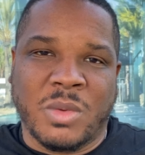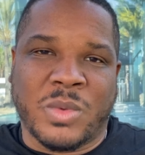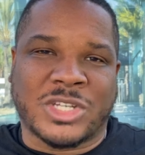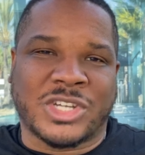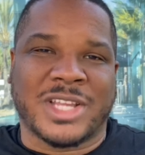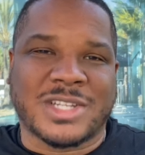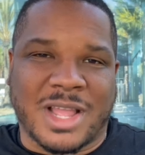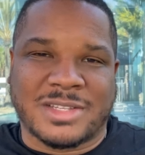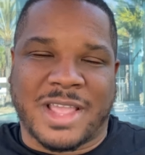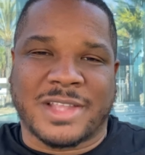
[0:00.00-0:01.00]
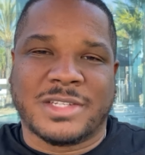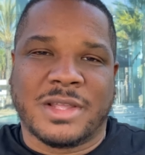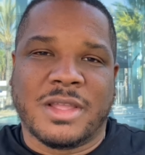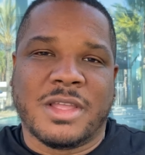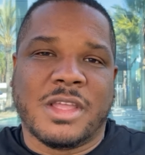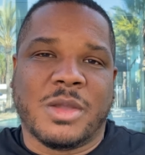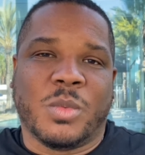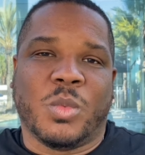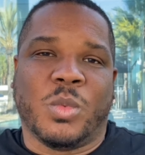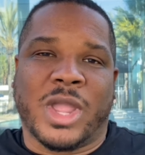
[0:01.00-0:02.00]
We exchanged contacts.
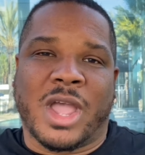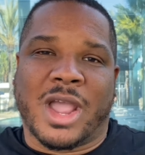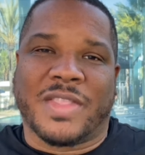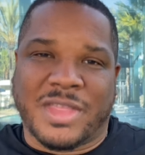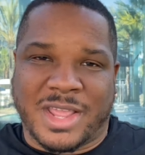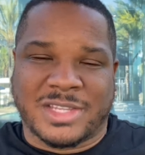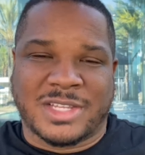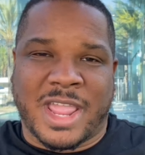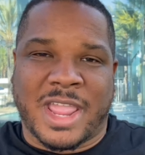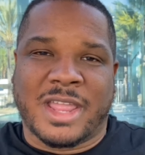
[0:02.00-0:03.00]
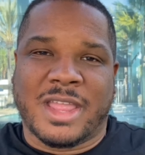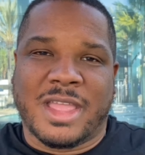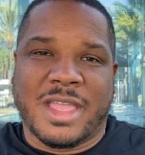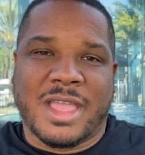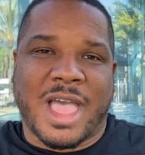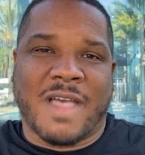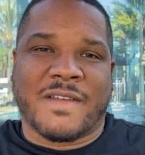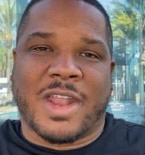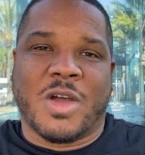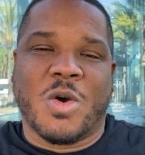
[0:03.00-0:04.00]
We hung out the next day. I've
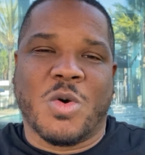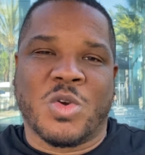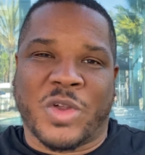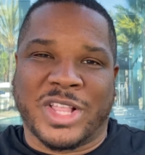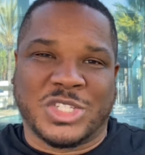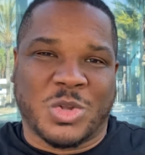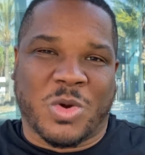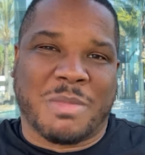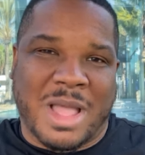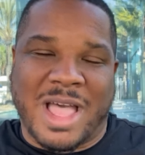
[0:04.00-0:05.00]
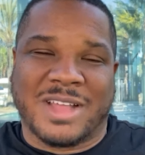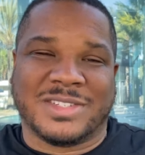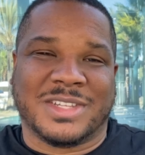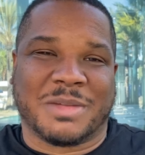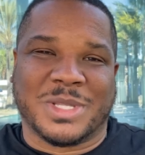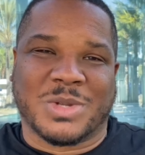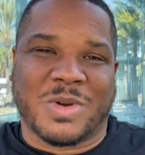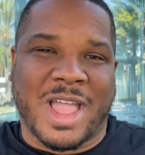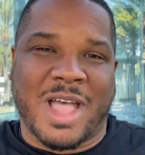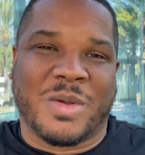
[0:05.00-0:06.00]
got a whole great story about how she took me to
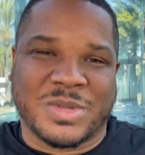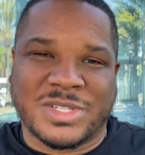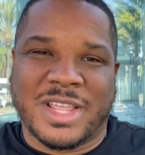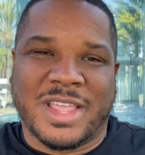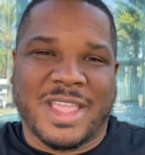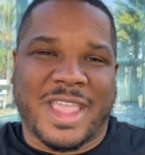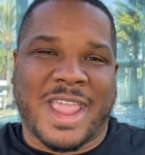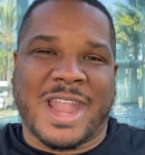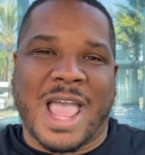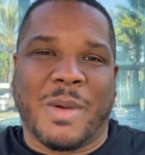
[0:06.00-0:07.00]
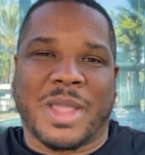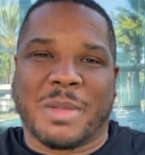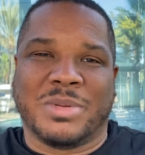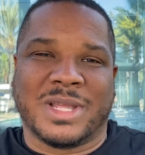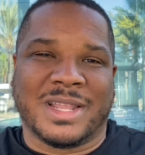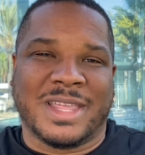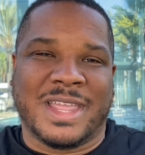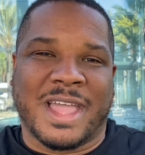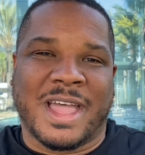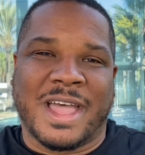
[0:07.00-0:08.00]
her house and how I
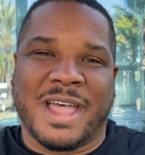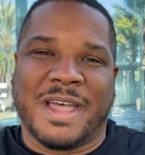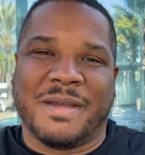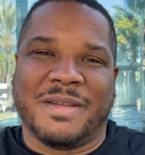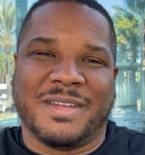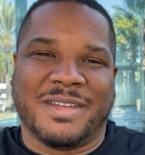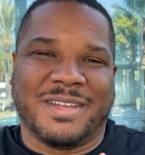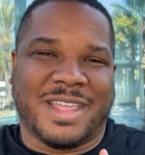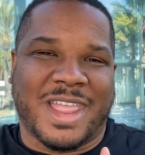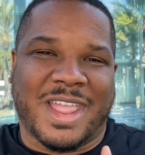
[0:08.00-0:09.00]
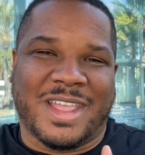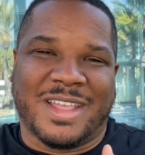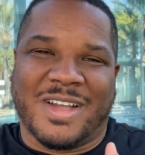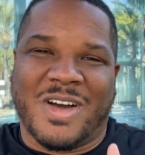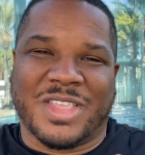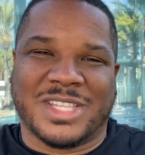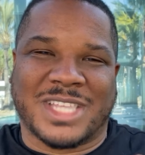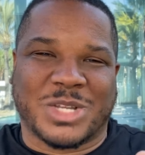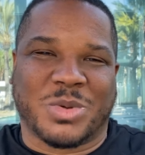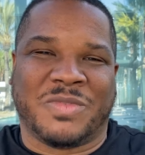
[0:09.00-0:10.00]
completely, uh, all these
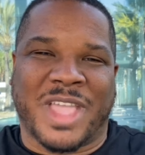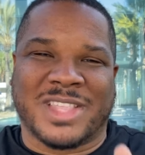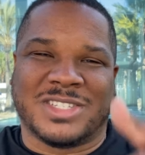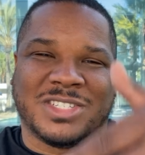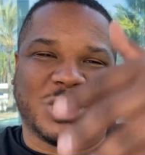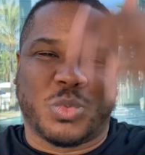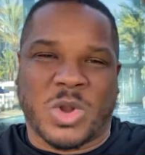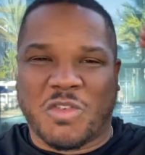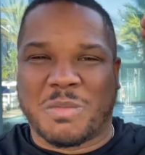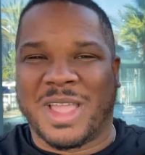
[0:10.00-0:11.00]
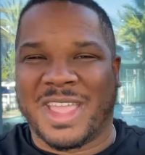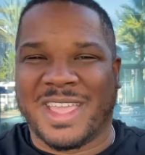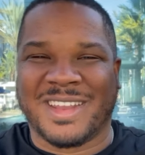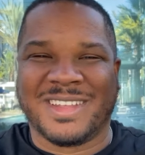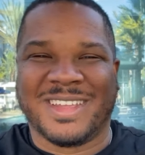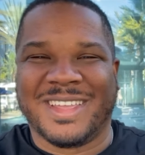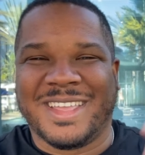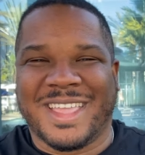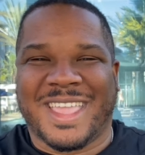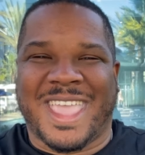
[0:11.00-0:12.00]
sexual advances just went over my head
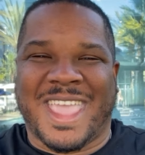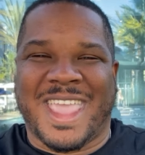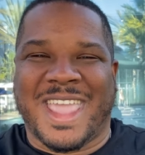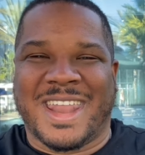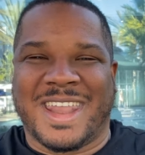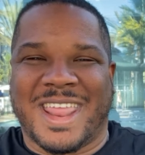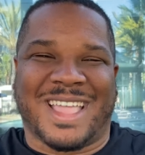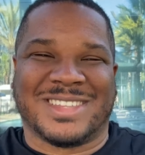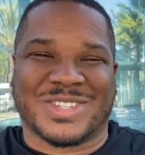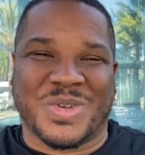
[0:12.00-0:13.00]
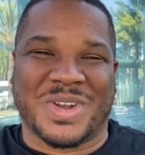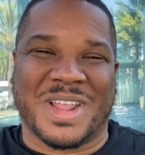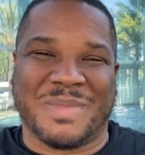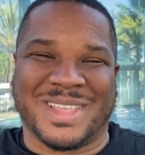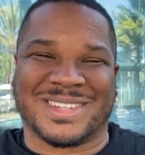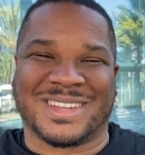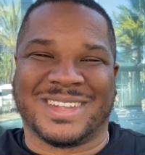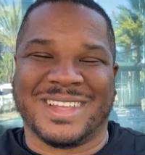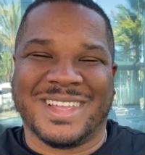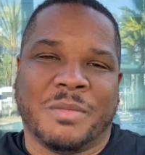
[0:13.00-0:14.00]
and I screwed it up basically.
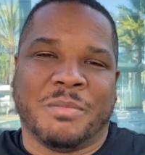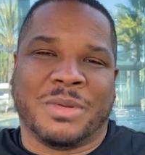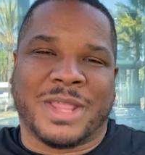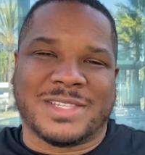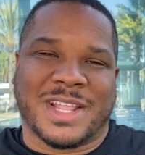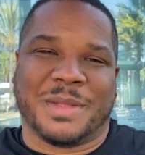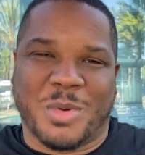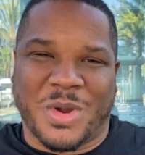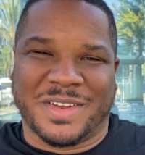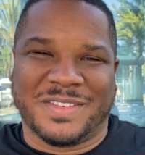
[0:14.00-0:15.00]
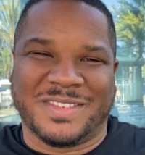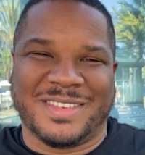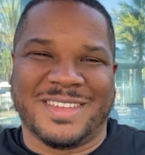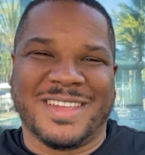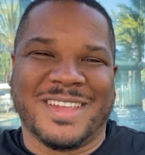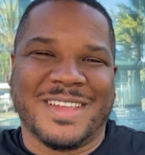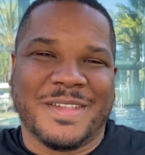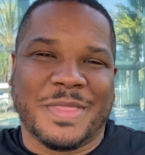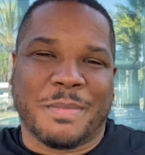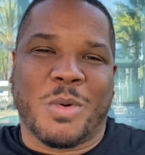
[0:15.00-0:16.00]
But that's not the point.
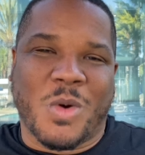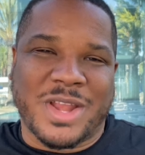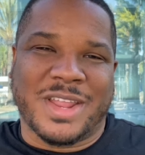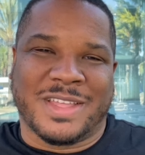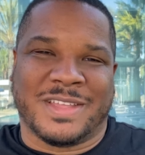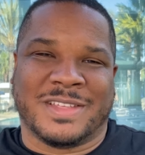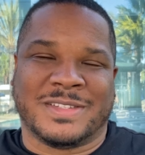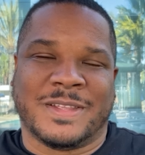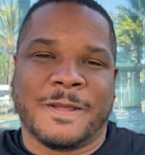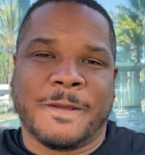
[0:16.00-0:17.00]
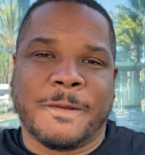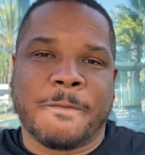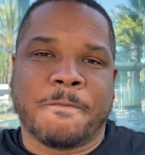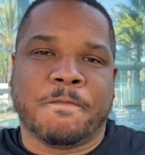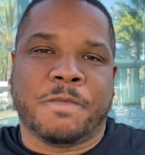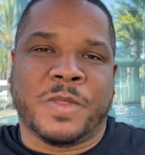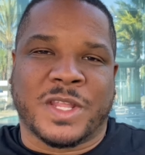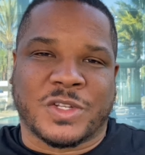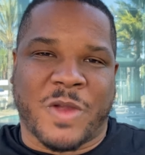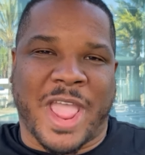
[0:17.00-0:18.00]
The point is the
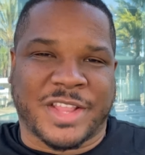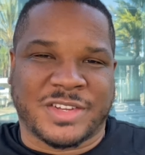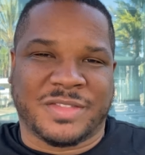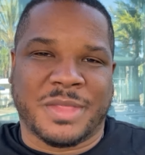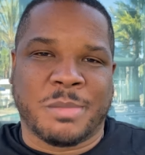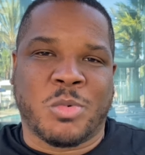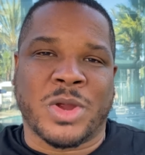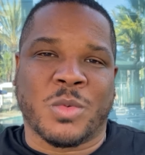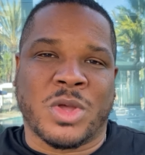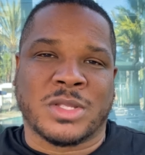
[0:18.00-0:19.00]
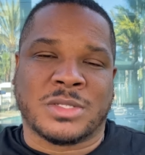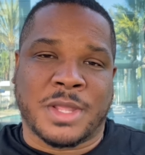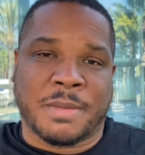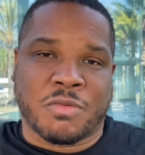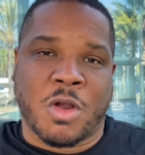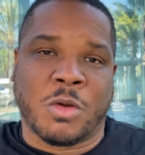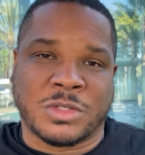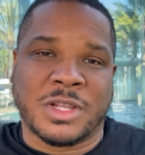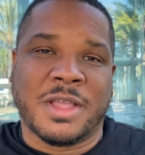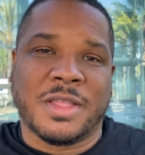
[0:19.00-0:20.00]
interaction. The point was the
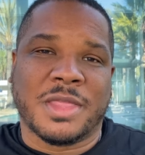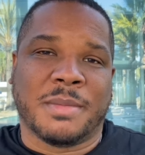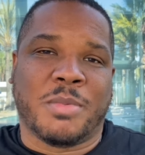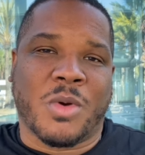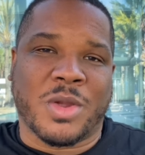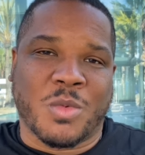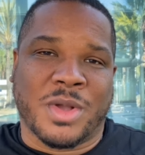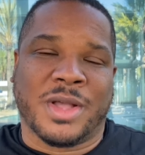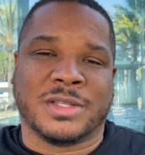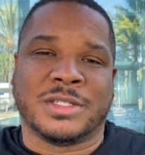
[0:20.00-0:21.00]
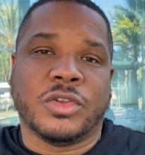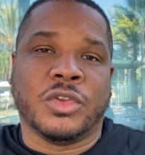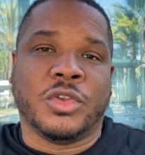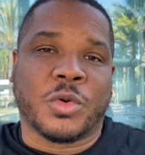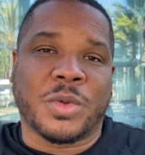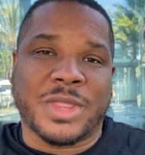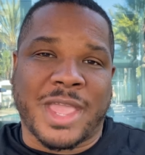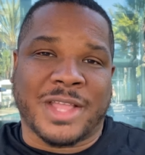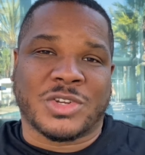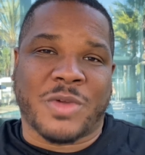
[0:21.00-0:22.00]
approach. The point was during
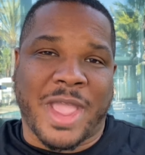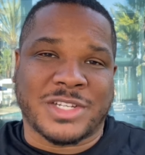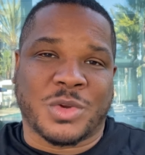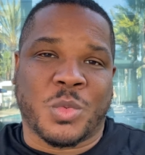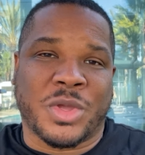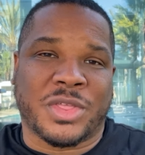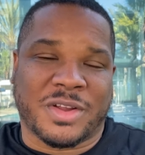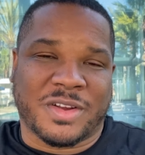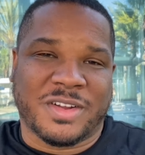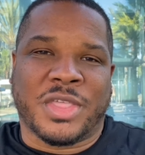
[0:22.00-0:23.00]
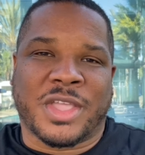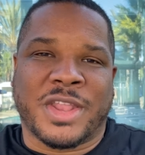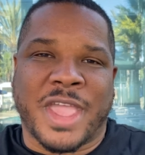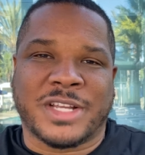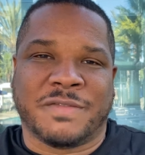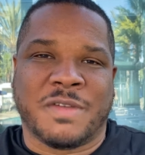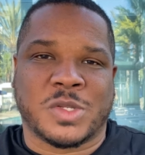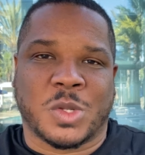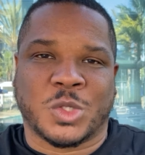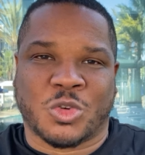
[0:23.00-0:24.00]
that interaction with her, the connection felt
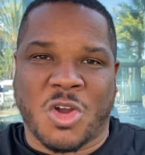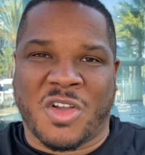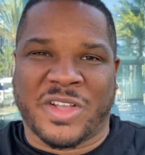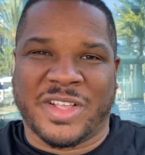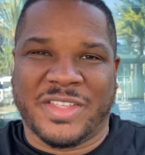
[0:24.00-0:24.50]
so strong.